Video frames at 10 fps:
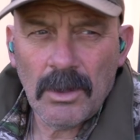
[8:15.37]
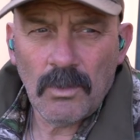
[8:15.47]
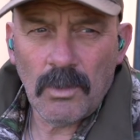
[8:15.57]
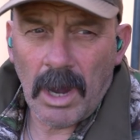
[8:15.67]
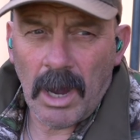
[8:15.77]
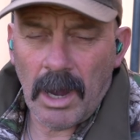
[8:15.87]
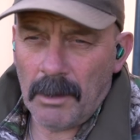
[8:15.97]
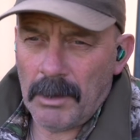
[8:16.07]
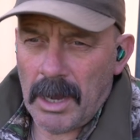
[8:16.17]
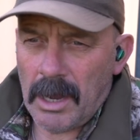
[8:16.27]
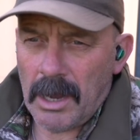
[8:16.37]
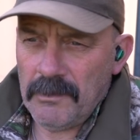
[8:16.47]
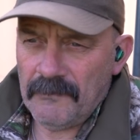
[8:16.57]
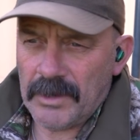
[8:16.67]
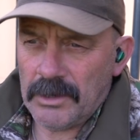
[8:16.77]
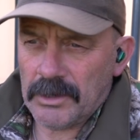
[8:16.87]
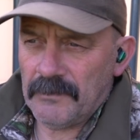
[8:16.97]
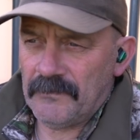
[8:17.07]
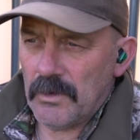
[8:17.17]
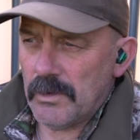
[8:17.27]
Well, I'm hopefully
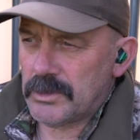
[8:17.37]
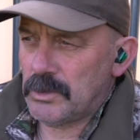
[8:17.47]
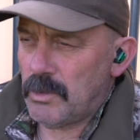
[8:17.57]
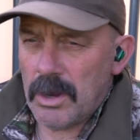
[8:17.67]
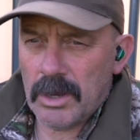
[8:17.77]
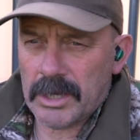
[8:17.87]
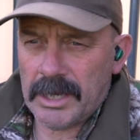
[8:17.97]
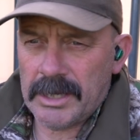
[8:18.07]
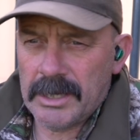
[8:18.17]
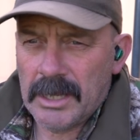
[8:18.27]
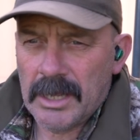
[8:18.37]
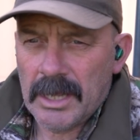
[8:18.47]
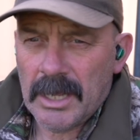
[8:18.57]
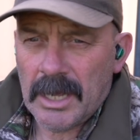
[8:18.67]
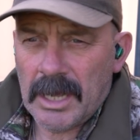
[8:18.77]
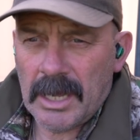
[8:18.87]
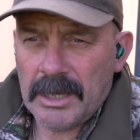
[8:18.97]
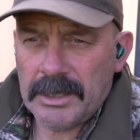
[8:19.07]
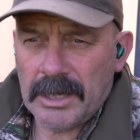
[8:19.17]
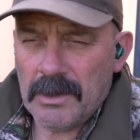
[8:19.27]
looking forward to working,
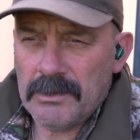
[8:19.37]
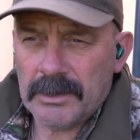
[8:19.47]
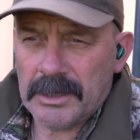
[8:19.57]
uh, you know,